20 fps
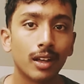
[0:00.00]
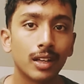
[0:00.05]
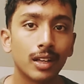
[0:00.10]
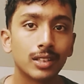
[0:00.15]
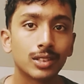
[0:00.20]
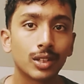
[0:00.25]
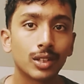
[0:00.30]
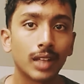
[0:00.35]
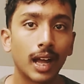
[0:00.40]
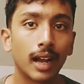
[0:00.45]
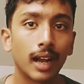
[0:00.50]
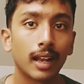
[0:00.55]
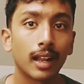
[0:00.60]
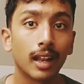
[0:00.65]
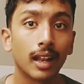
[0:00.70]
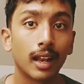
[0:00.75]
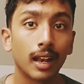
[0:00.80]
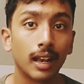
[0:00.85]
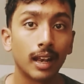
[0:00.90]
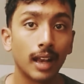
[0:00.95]
so
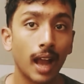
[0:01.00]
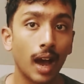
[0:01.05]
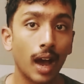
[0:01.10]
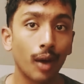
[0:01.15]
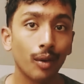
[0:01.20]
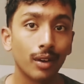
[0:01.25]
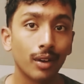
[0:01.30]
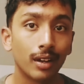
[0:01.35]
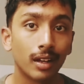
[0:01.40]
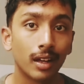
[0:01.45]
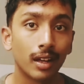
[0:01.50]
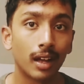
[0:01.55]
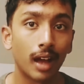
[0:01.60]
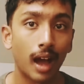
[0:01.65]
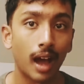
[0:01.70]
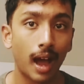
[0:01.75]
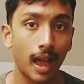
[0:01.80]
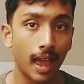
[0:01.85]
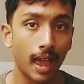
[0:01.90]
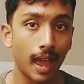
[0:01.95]
that now
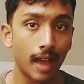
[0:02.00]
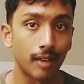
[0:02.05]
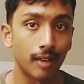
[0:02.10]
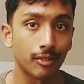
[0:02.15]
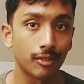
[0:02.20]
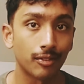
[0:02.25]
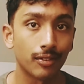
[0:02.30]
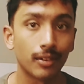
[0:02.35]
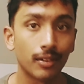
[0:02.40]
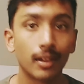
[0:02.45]
I have